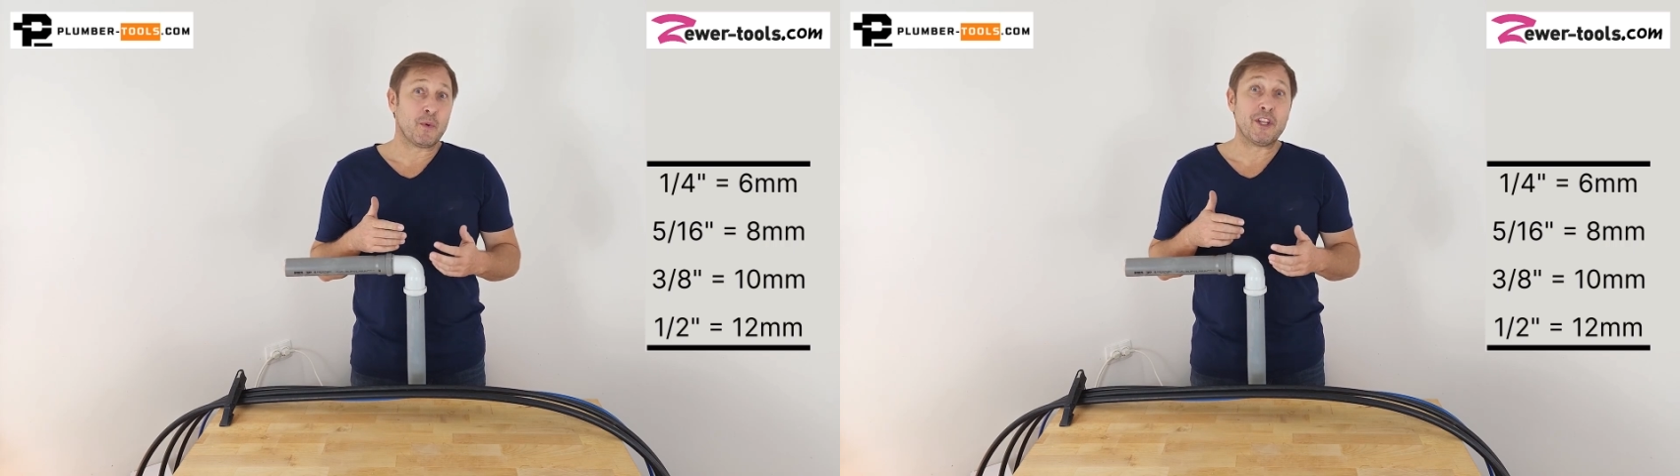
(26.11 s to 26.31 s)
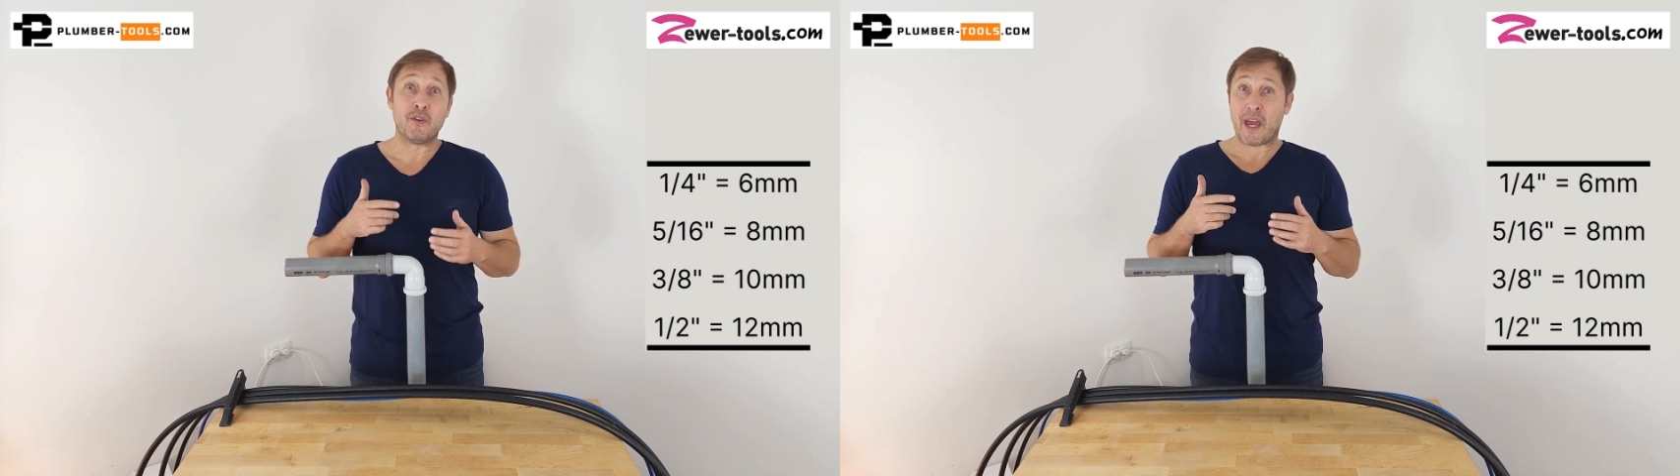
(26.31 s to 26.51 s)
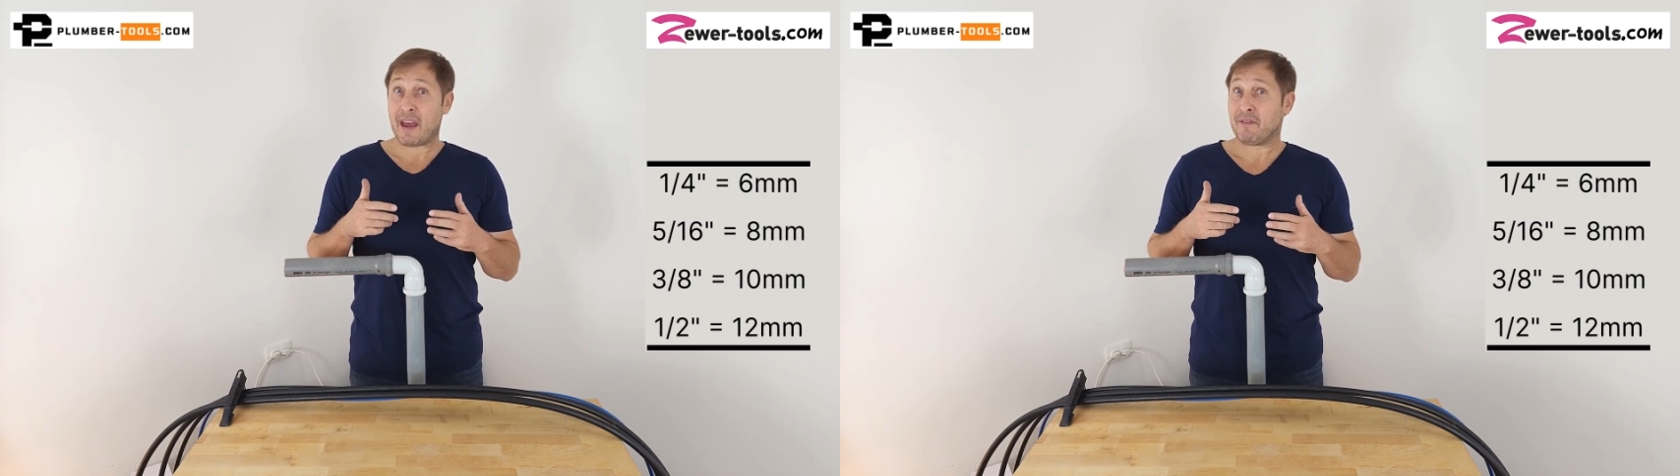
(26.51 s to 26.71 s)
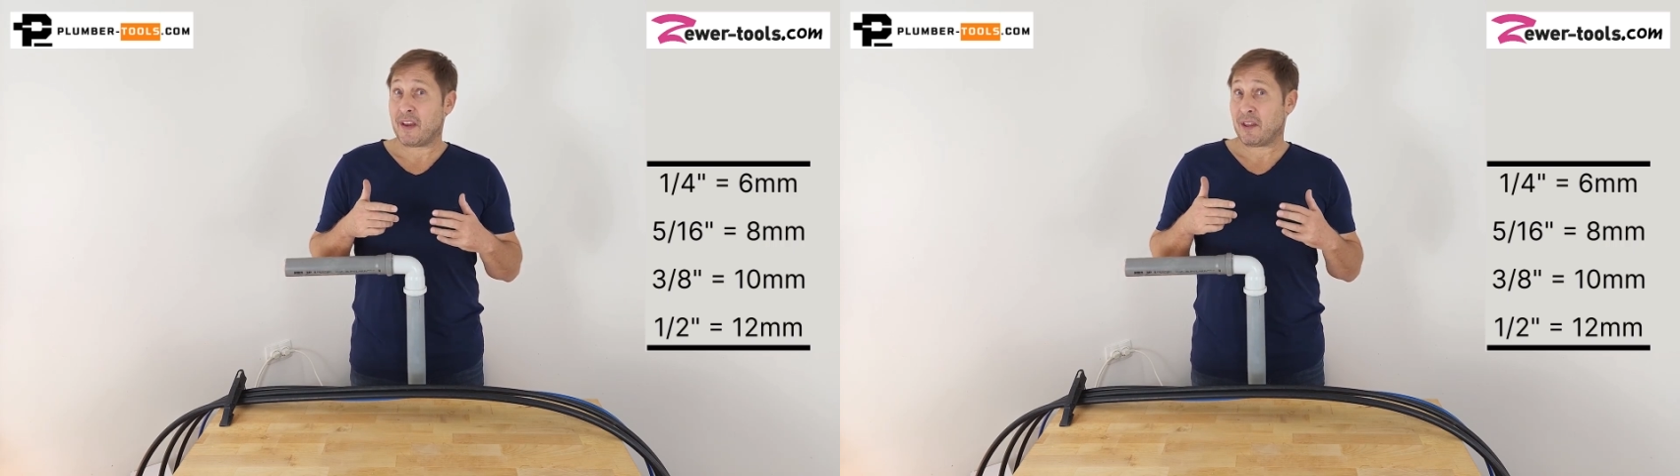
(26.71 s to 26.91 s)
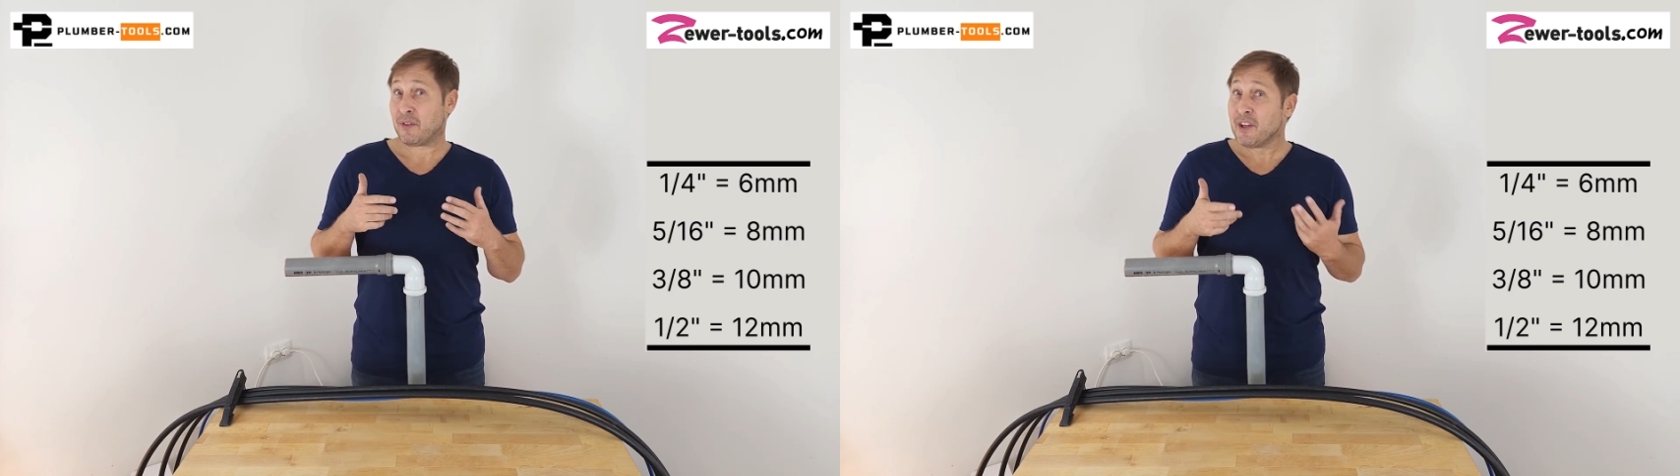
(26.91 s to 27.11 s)
when you have
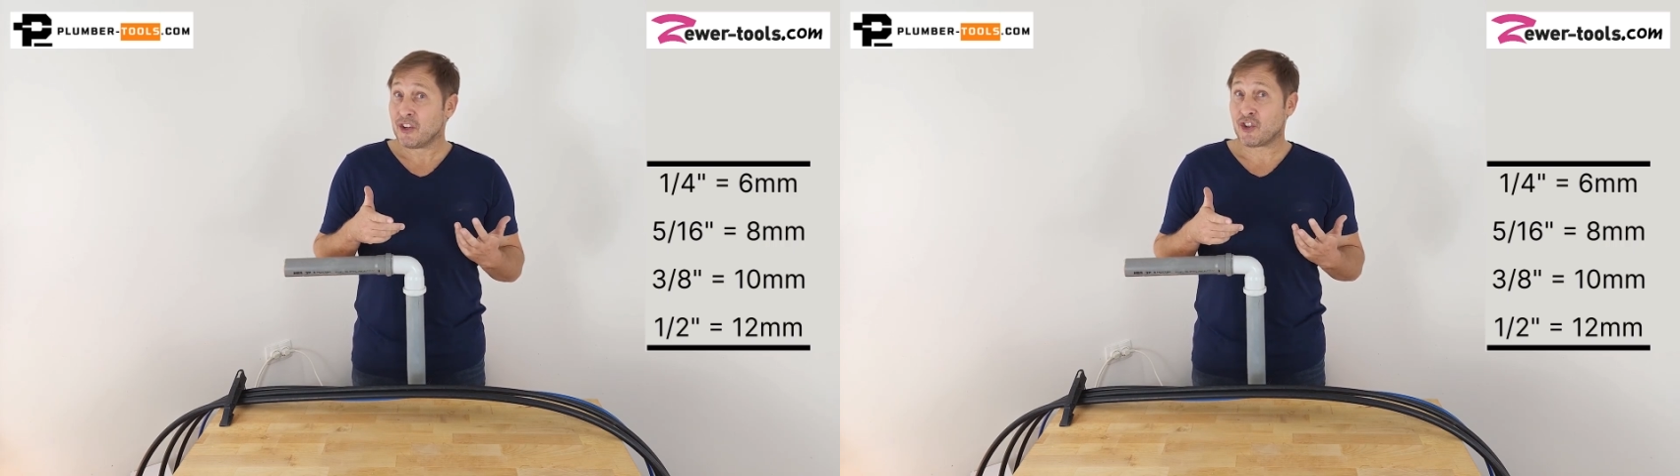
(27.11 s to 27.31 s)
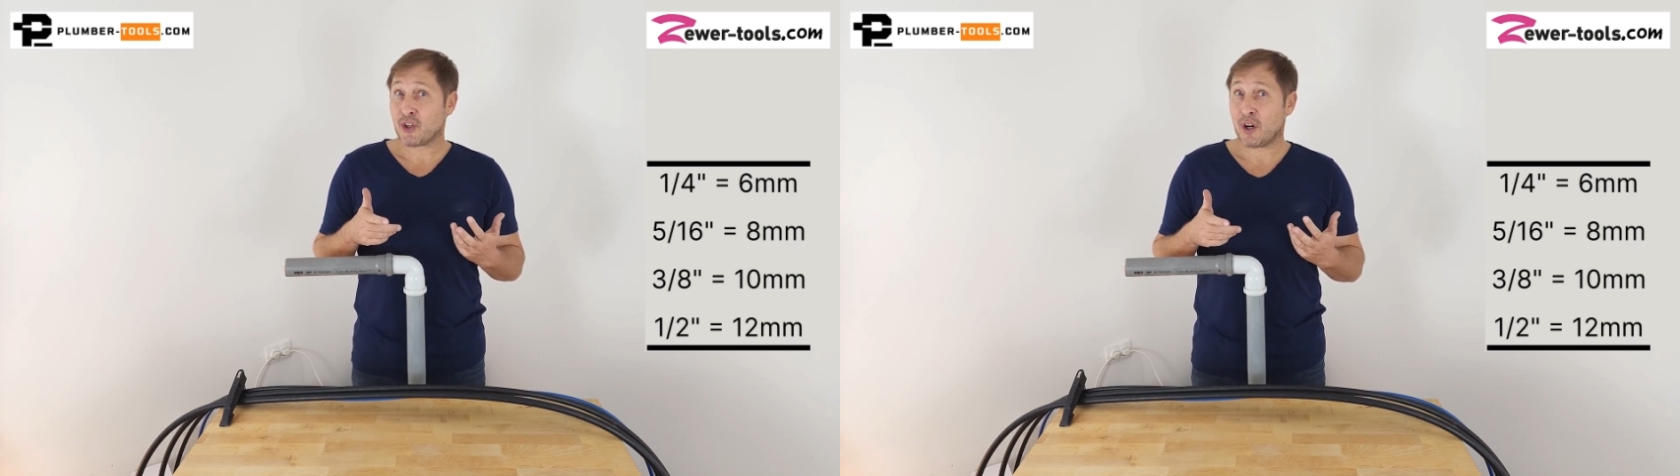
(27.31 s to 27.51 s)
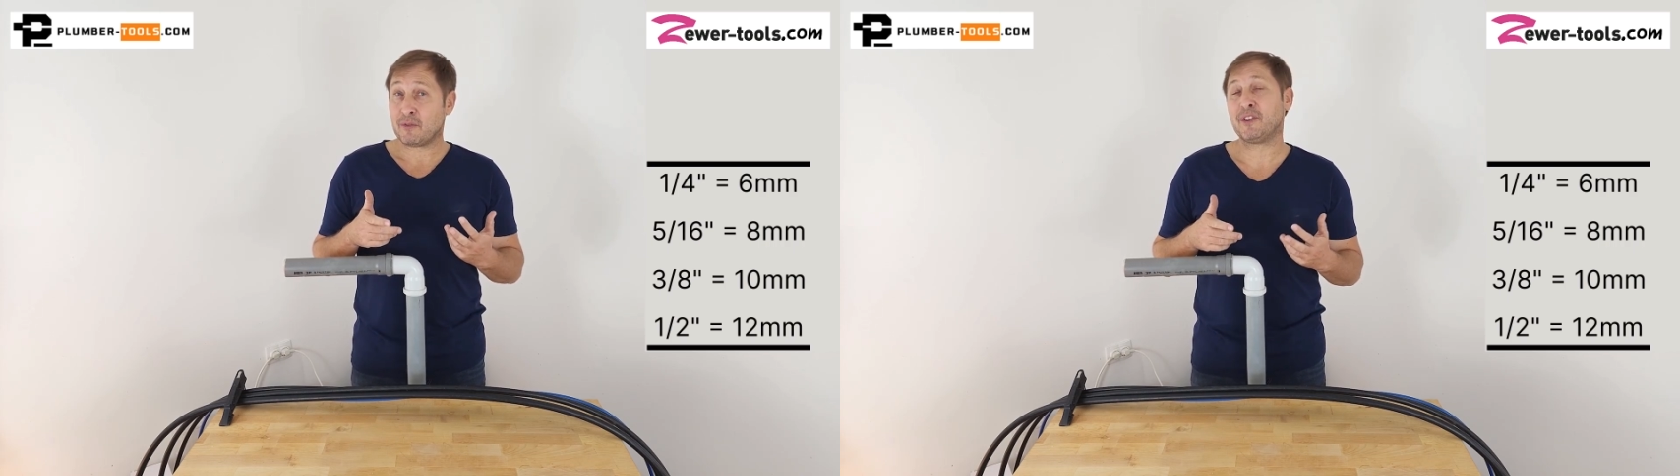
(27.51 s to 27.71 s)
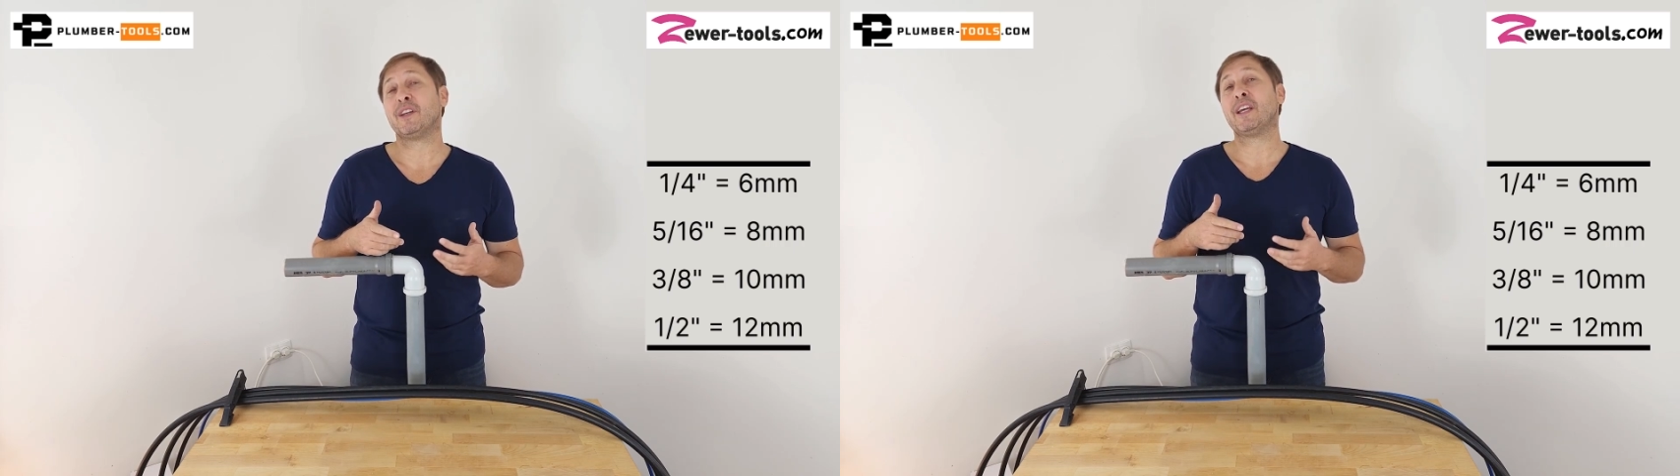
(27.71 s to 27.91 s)
a thinner shaft,